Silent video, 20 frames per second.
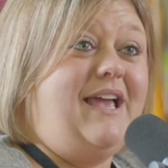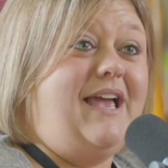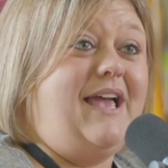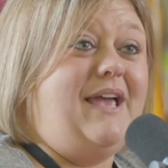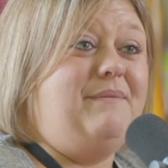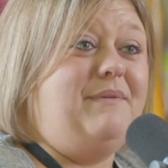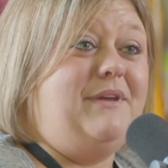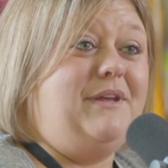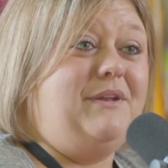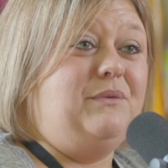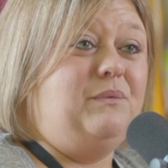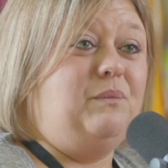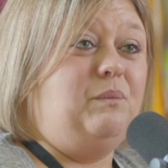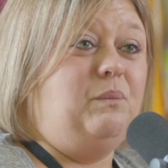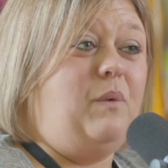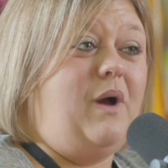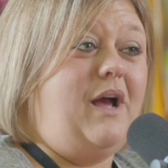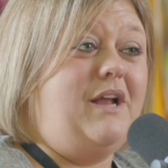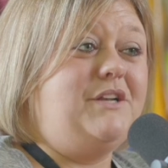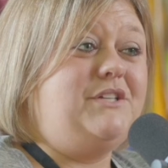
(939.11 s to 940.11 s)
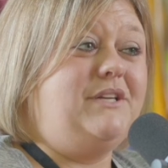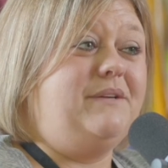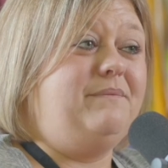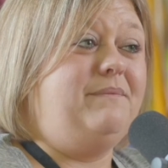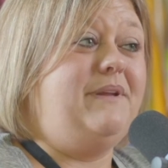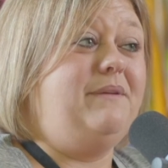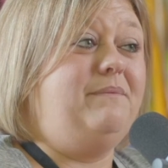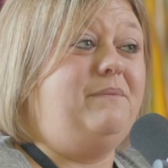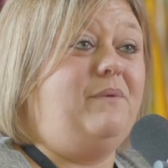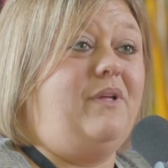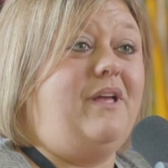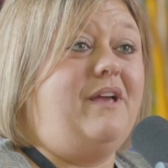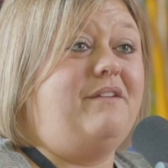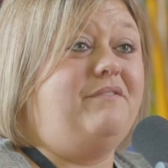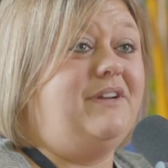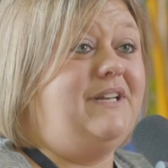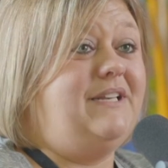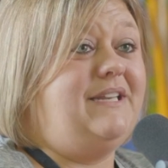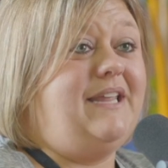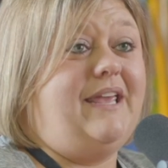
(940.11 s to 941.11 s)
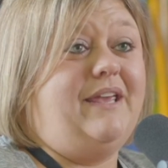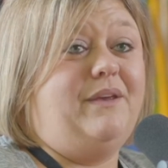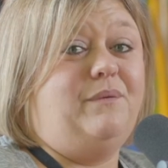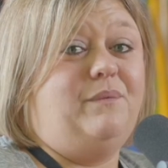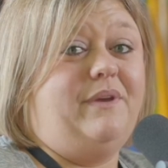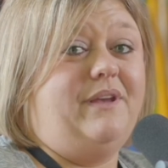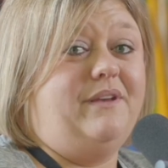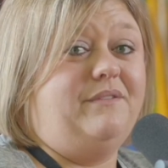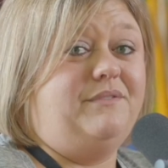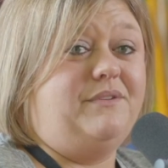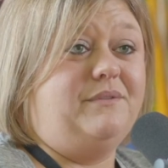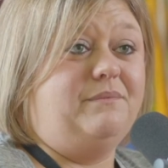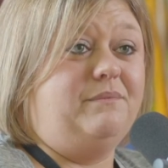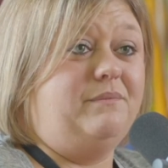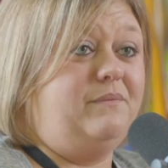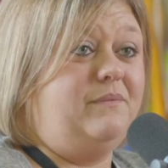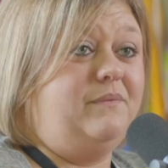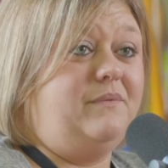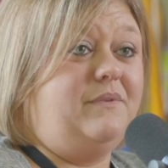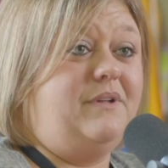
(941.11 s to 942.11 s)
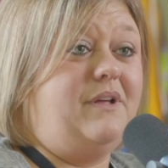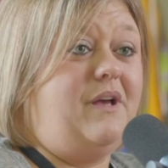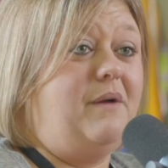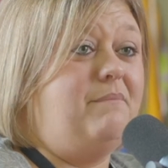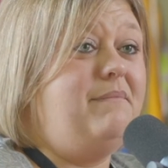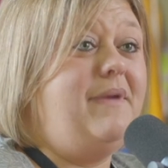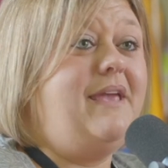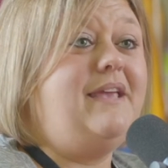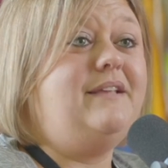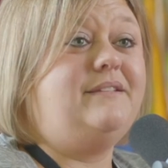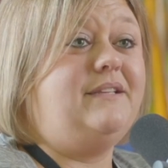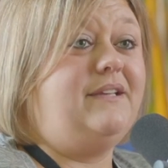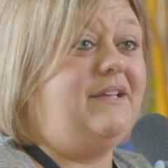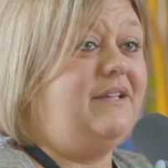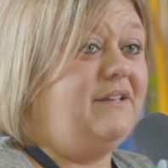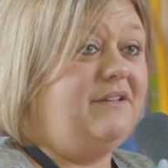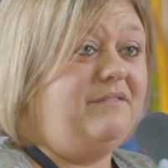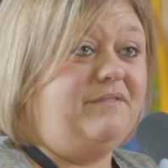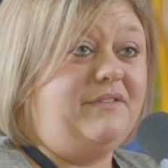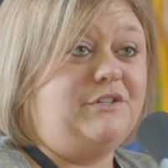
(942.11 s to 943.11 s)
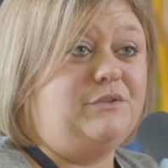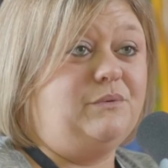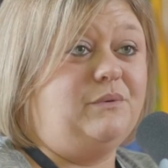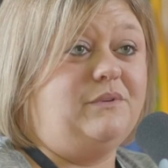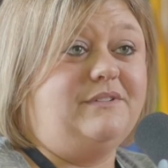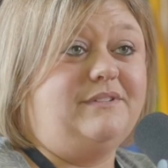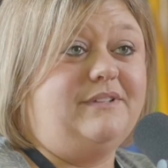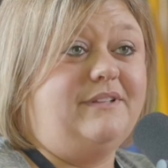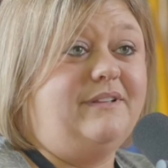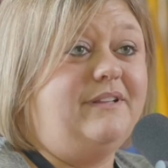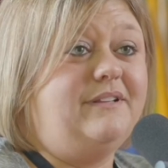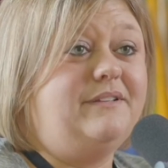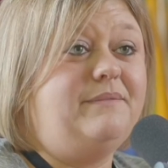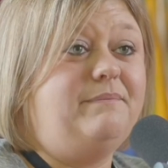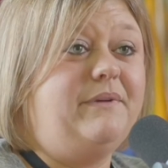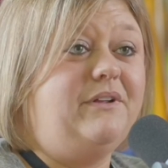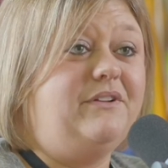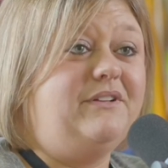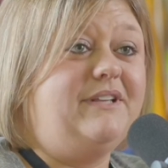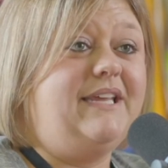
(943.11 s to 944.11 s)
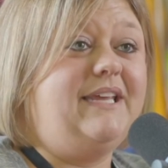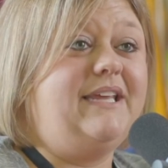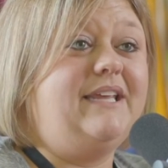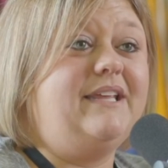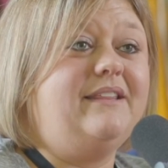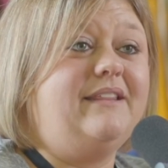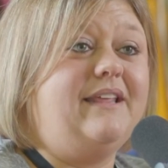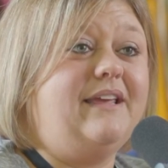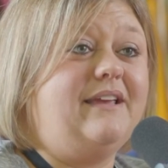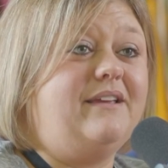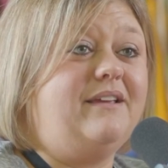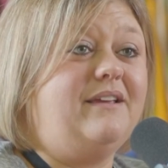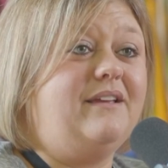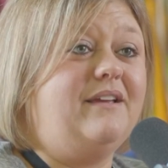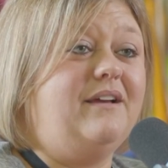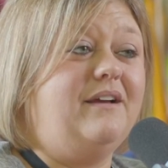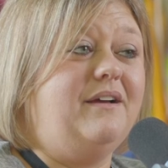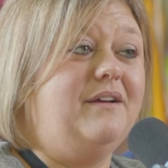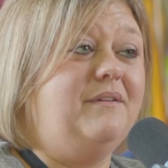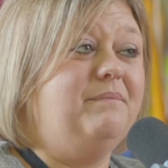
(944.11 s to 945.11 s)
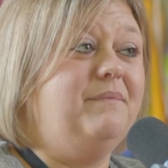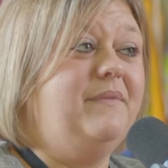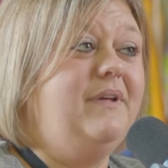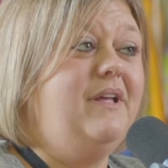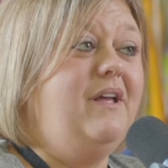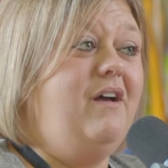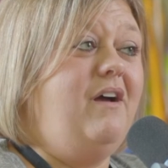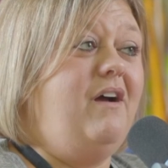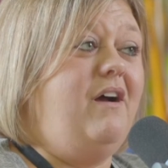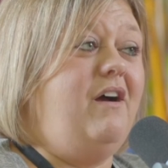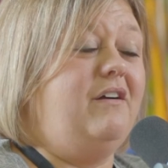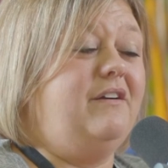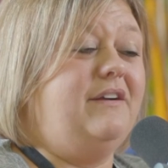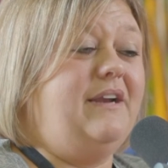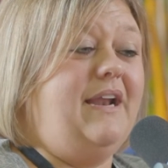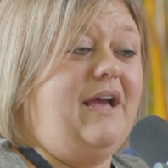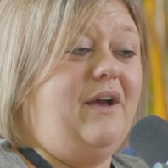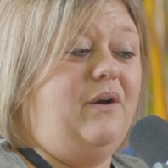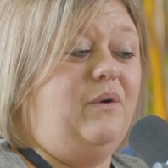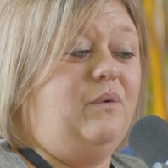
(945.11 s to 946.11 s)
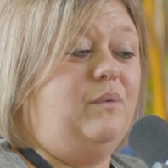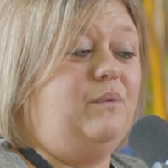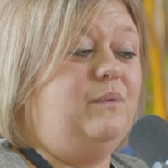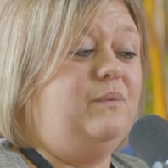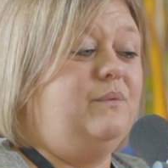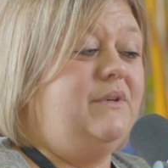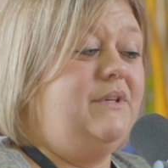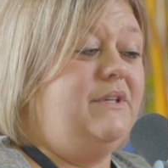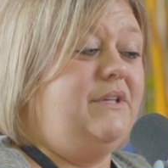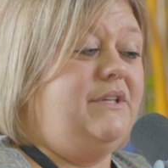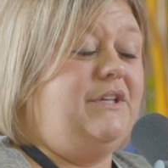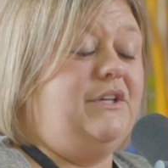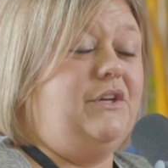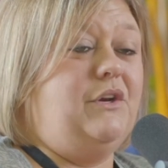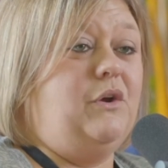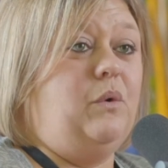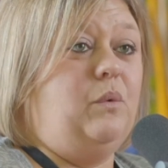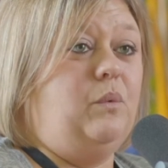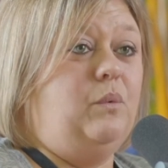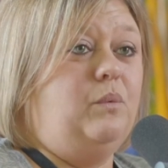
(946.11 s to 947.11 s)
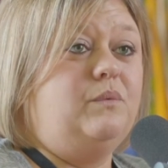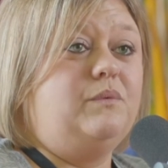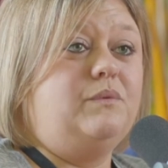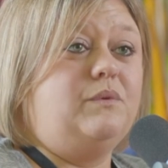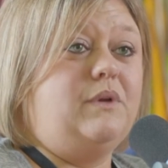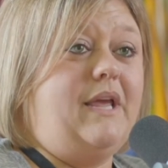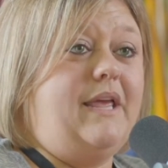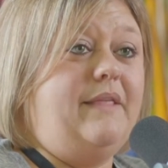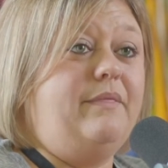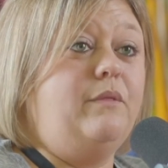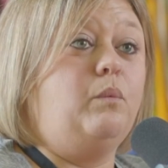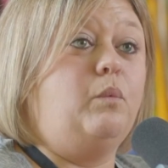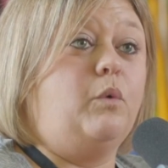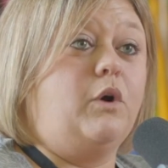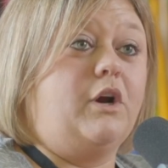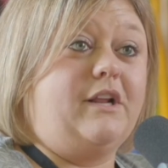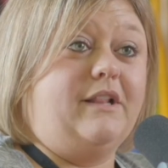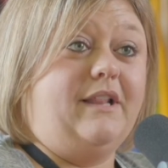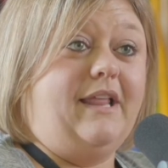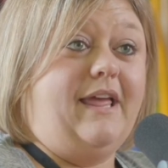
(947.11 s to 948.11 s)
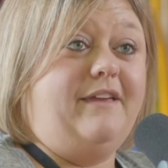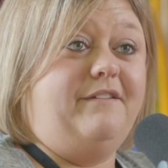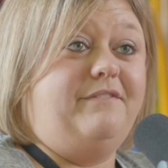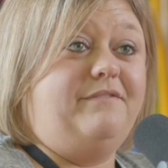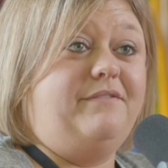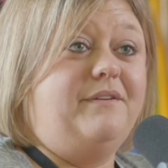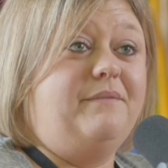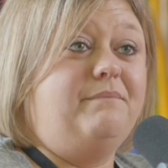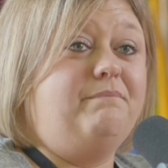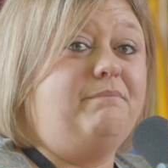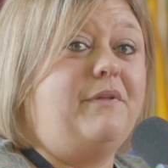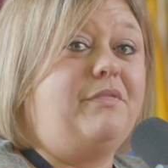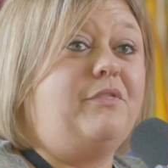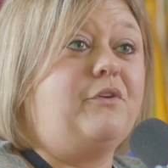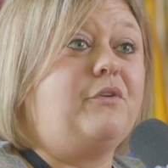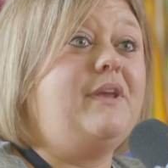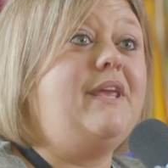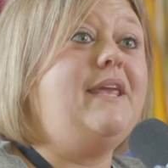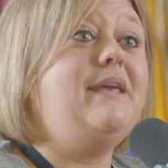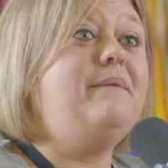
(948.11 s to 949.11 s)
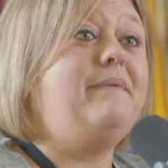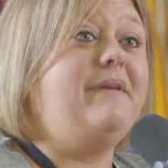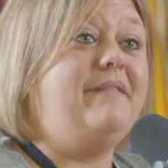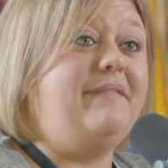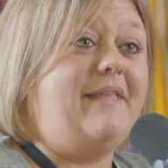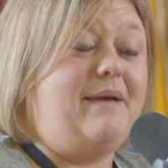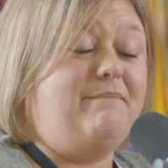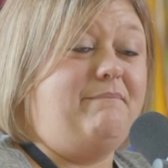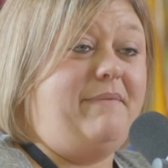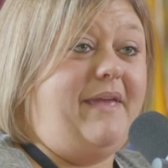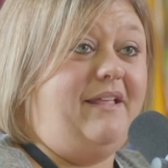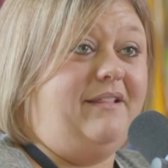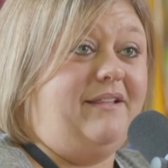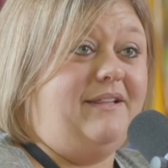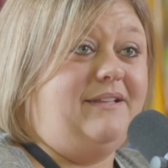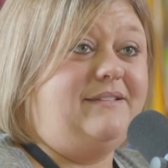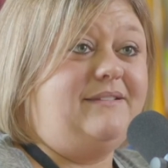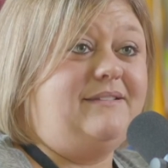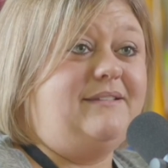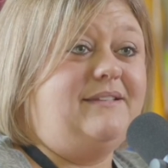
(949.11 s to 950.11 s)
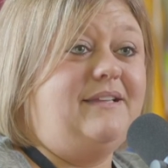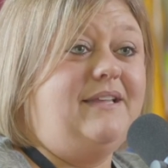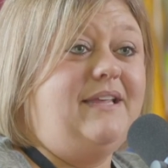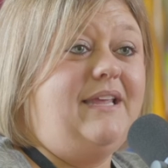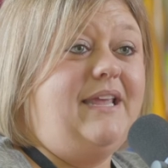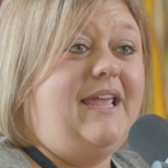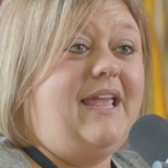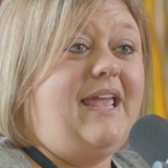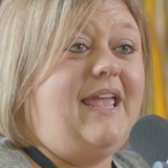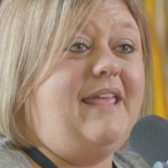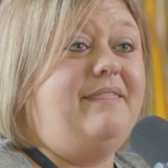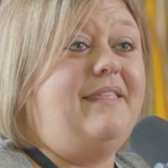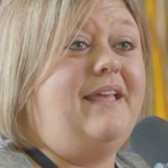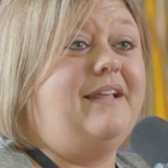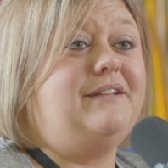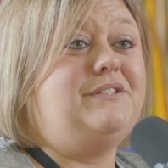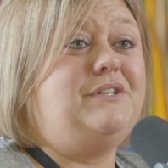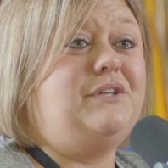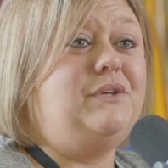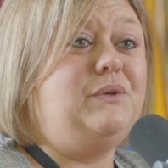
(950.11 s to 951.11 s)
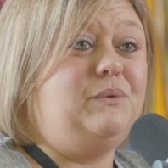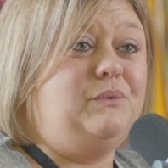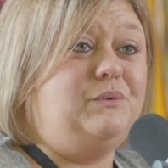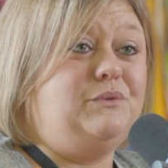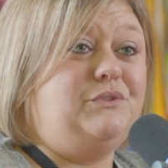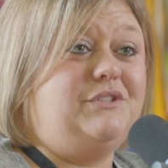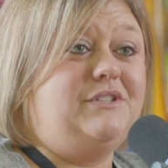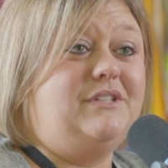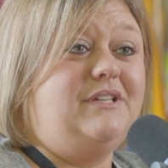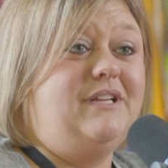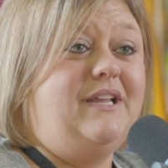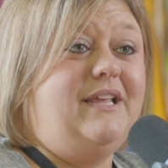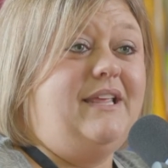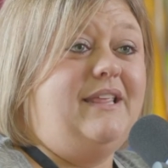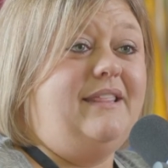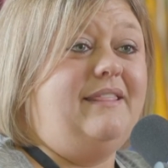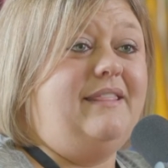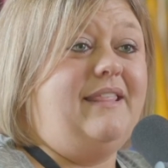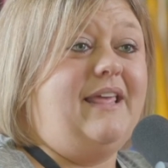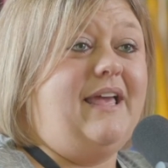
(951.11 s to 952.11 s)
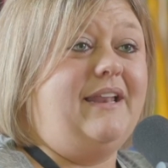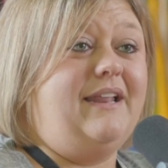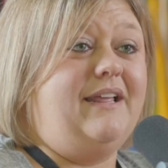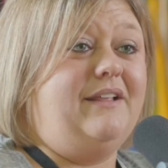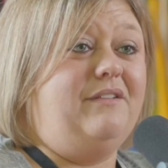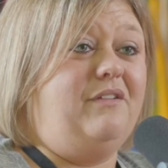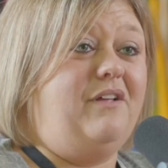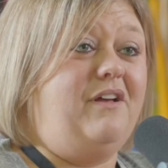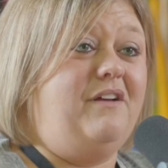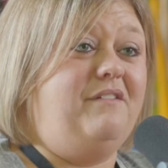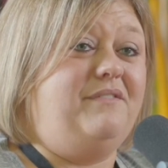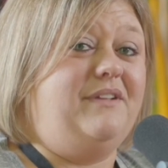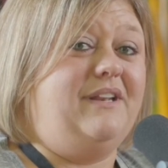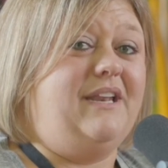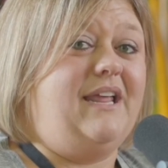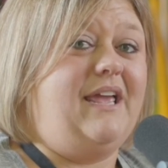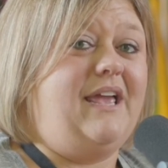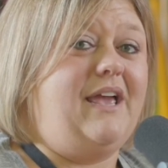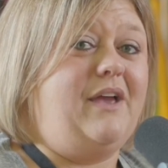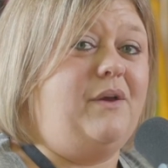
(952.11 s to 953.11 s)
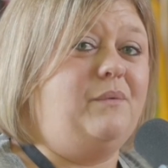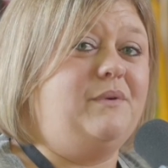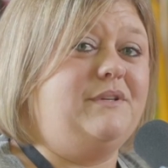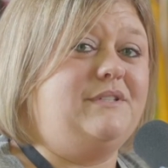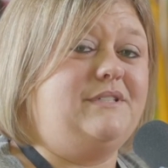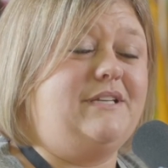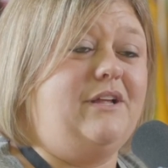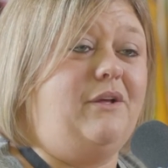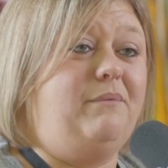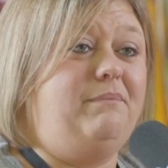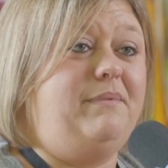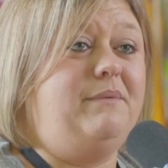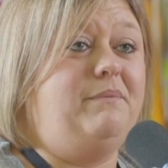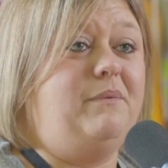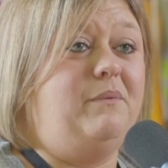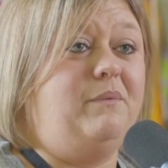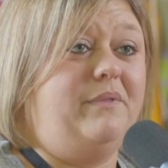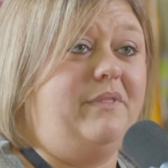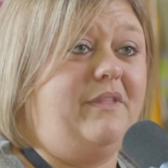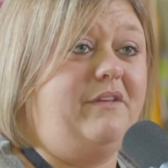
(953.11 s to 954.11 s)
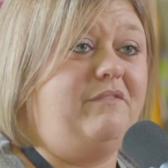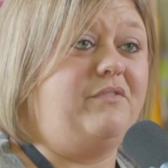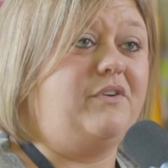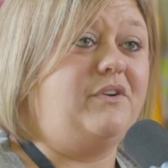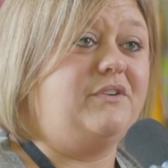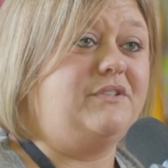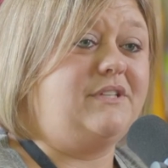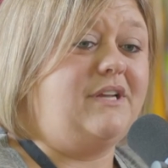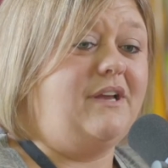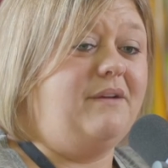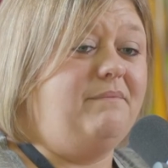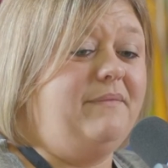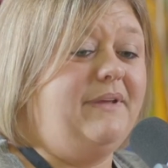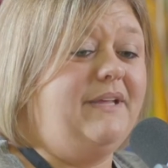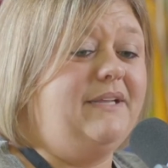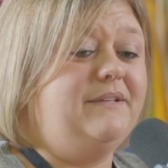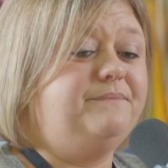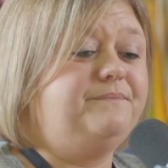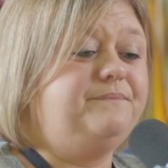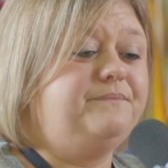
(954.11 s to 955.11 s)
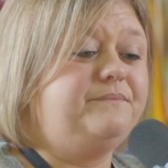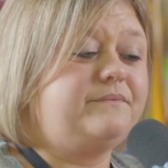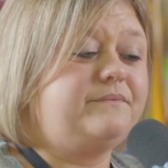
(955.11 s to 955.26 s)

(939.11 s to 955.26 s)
Watching people every day, we have some amazing individuals in this building that are now, in the work life, but they're keeping that balance. And that's huge. That I love. And I always tell people when they first come in